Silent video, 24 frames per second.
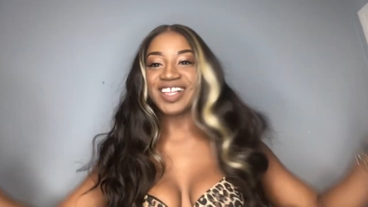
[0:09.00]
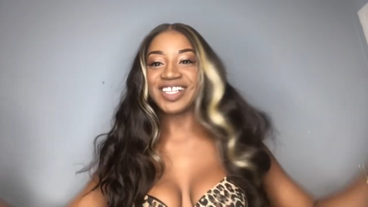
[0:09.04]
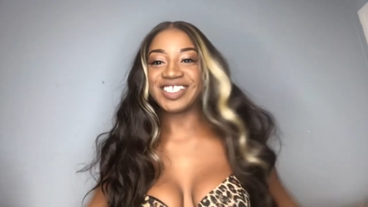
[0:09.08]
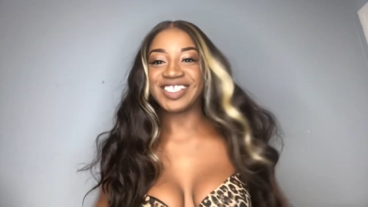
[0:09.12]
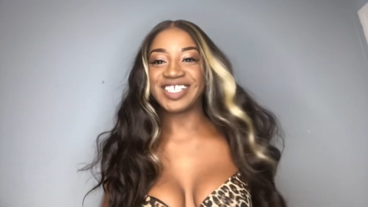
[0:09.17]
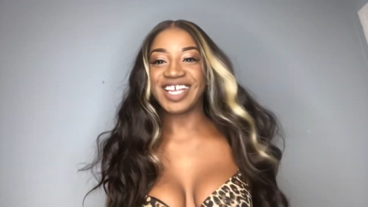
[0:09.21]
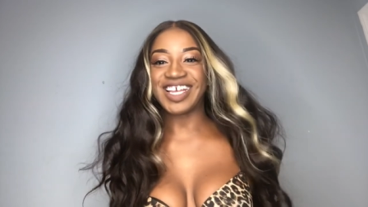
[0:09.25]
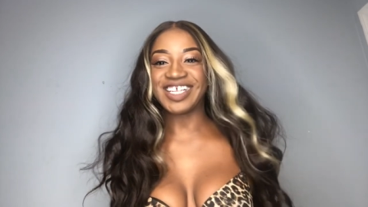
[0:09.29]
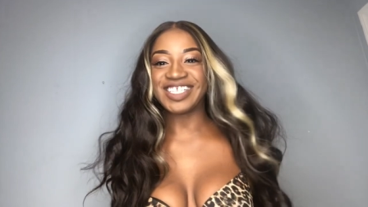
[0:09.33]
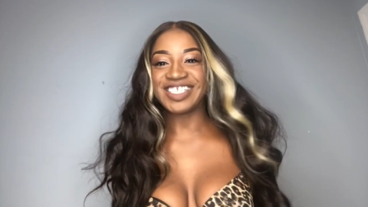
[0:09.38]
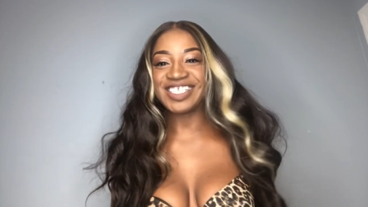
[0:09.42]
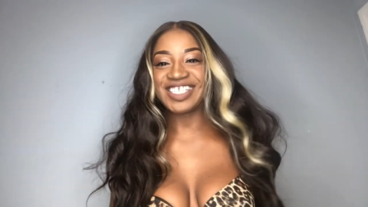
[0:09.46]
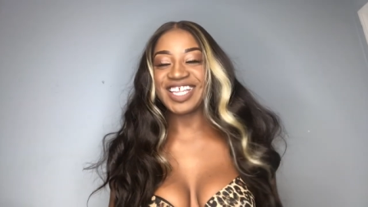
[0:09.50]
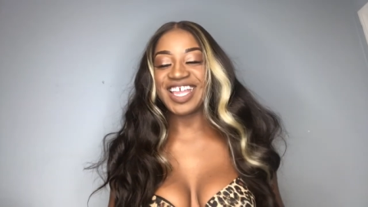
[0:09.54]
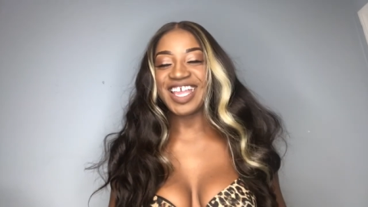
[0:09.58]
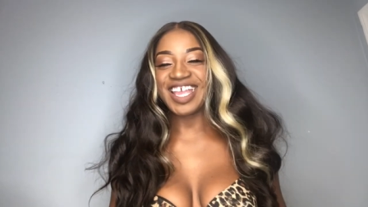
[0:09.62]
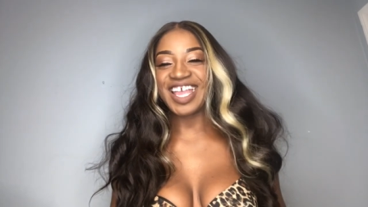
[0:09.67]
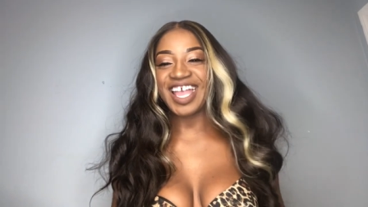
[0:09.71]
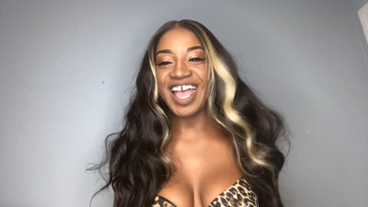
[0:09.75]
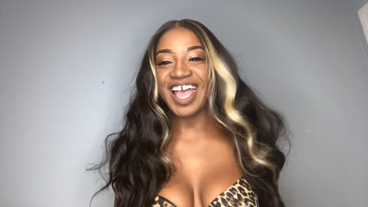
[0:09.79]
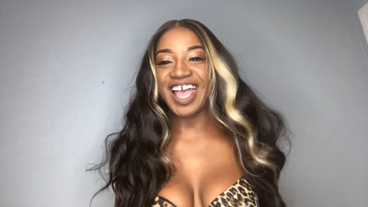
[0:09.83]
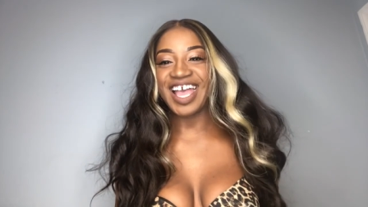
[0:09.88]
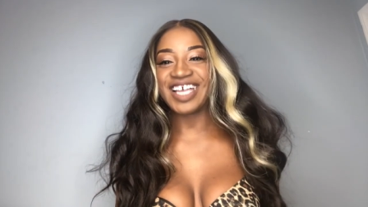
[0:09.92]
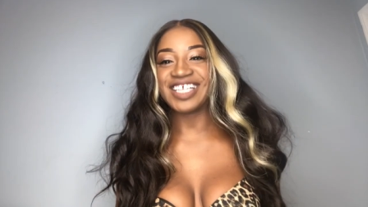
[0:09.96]
Valentine's Day,
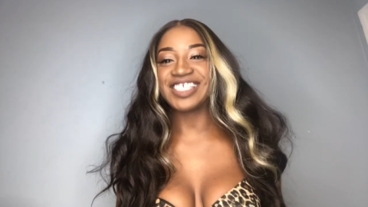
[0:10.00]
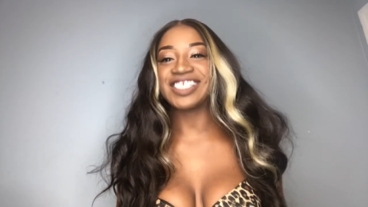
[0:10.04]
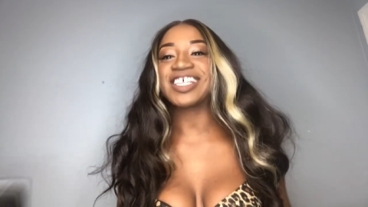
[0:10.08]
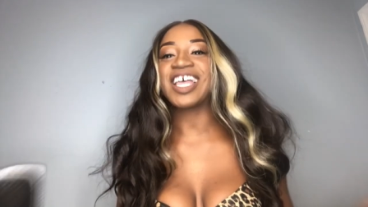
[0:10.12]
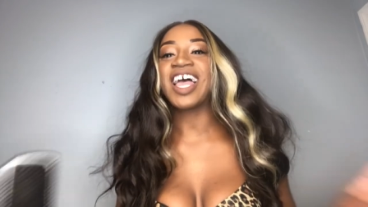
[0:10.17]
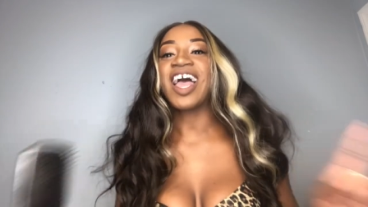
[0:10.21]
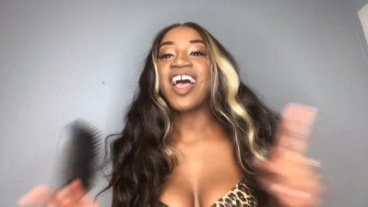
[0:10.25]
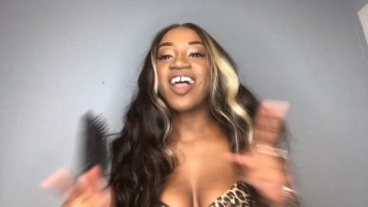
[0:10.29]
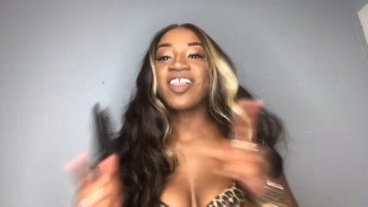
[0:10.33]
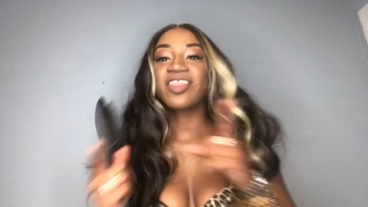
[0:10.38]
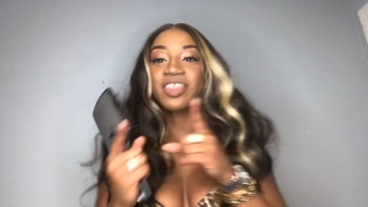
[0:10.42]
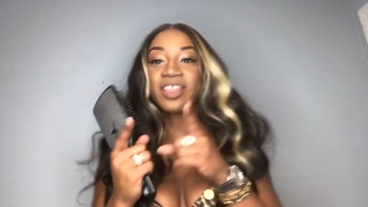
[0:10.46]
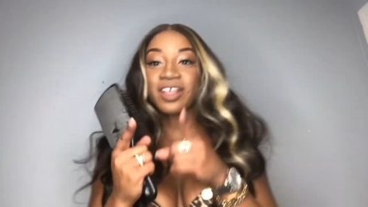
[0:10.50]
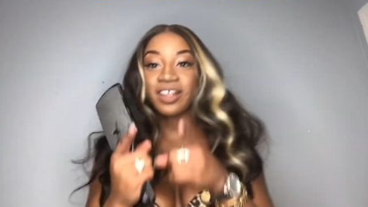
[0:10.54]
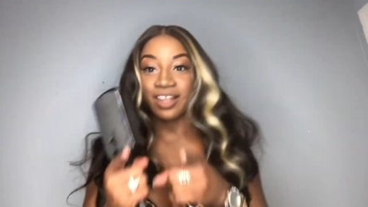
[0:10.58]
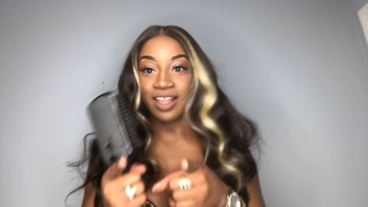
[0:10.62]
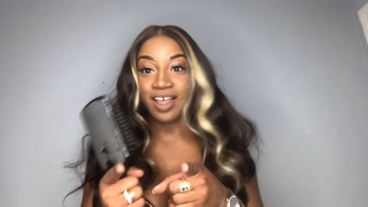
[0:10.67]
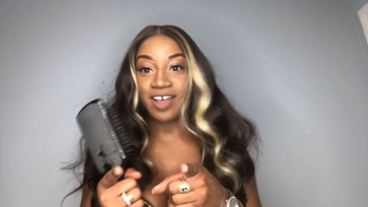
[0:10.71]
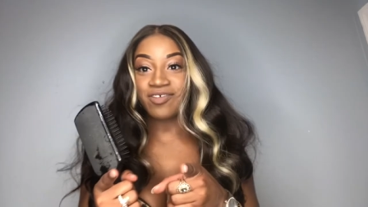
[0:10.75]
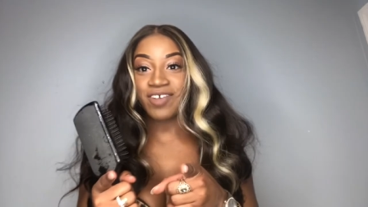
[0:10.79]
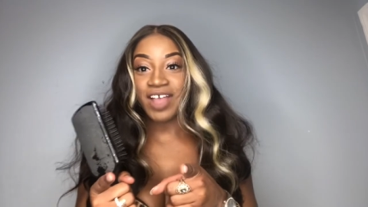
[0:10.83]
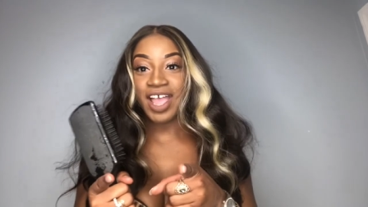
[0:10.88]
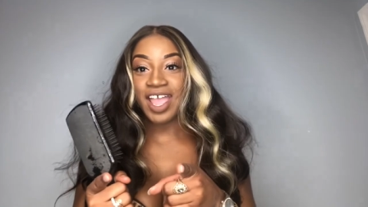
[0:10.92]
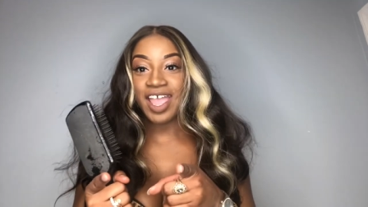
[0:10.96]
guys. The
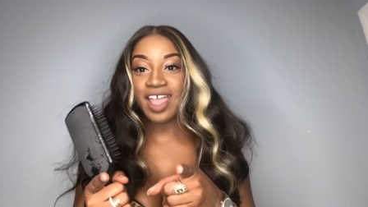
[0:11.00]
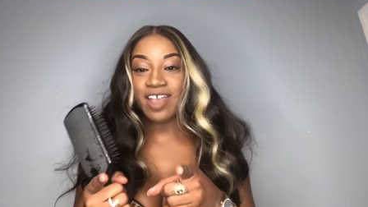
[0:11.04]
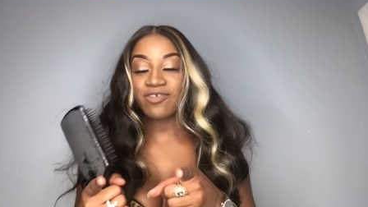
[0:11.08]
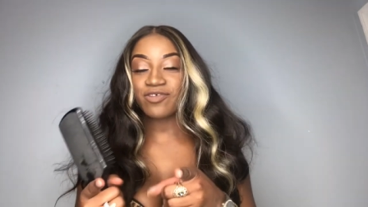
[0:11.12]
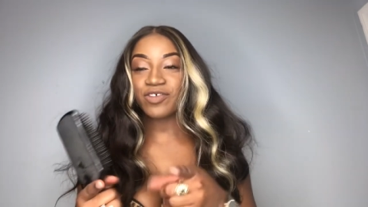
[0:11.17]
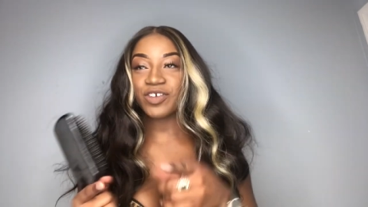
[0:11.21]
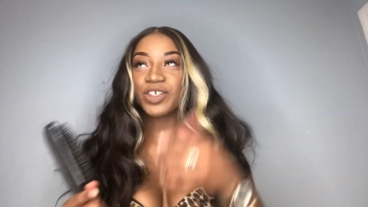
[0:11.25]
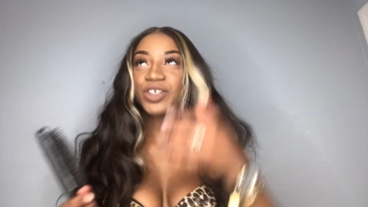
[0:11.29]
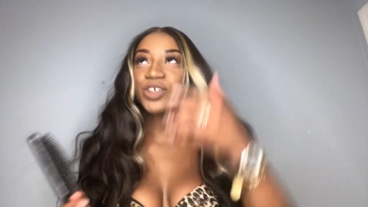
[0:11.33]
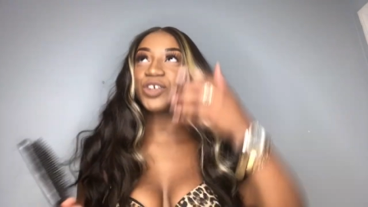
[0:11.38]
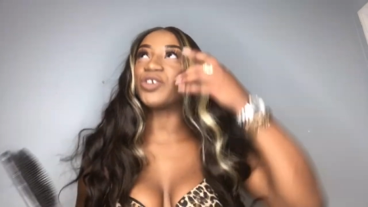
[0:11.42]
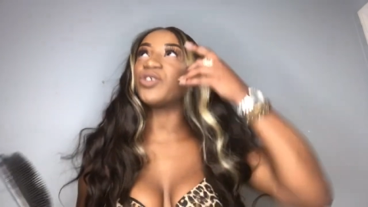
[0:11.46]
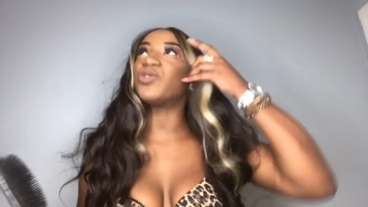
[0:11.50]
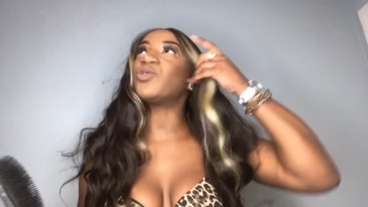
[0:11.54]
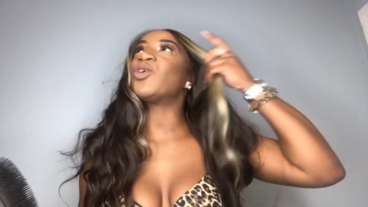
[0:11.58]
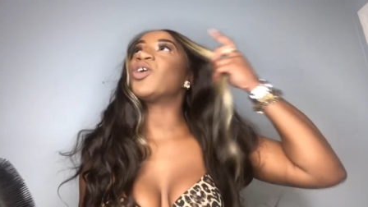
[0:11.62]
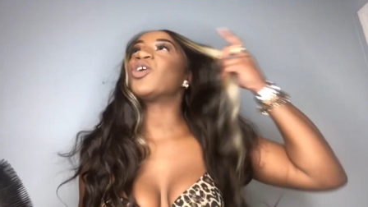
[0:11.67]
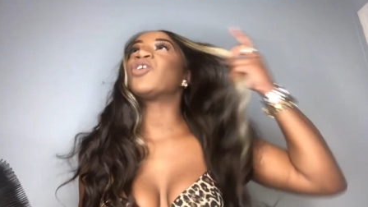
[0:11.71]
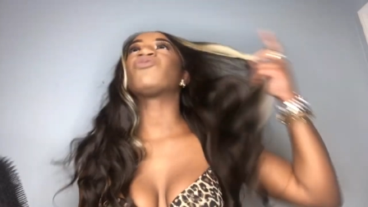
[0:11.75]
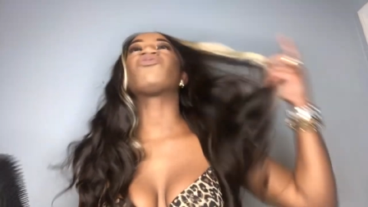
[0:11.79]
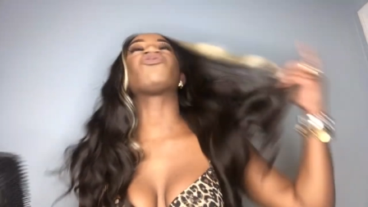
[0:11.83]
love I have for you